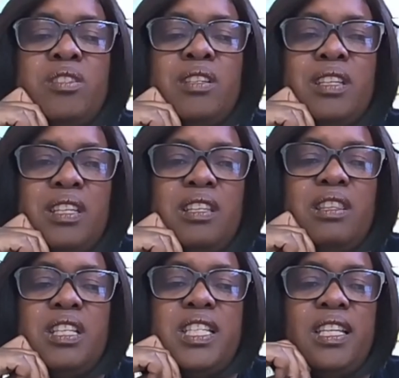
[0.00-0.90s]
tips,
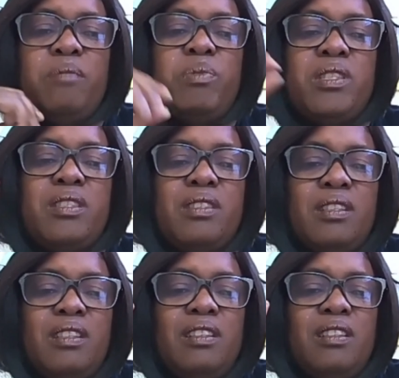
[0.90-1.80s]
the tips
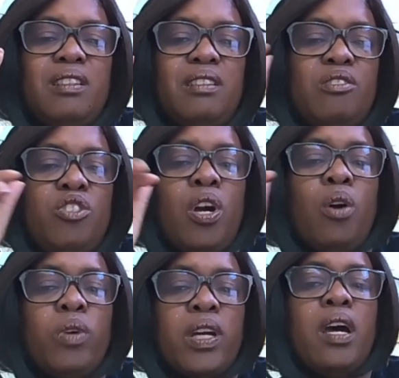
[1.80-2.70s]

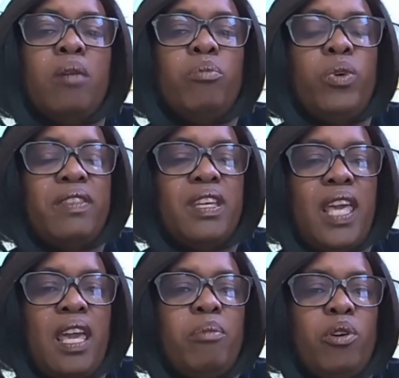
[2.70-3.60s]
don't come with the
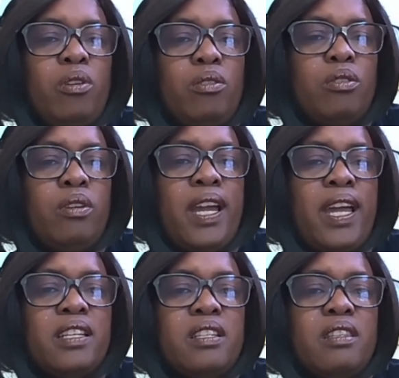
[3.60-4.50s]
cable, correct?